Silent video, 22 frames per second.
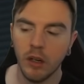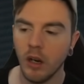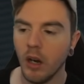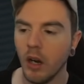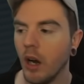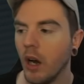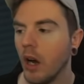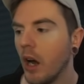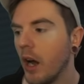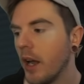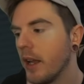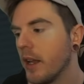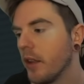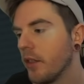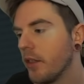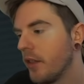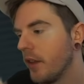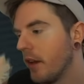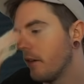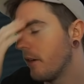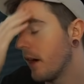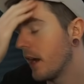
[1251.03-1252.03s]
I can
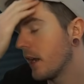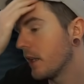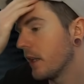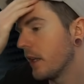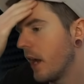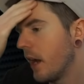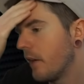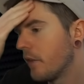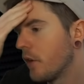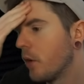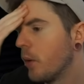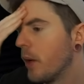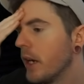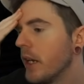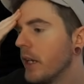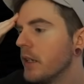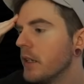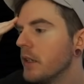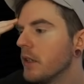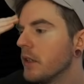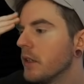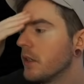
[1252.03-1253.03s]
theoretically have
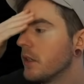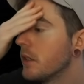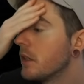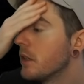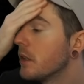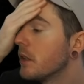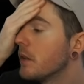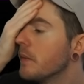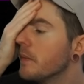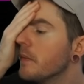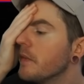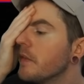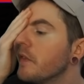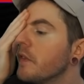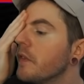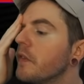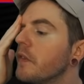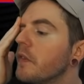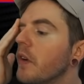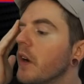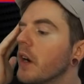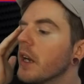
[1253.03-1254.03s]
queens.
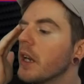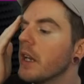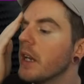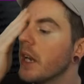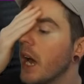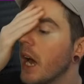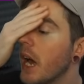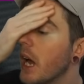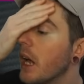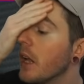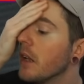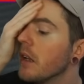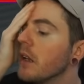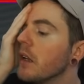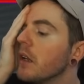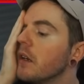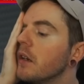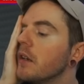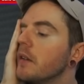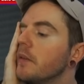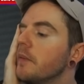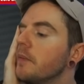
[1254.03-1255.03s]
Fucking hell.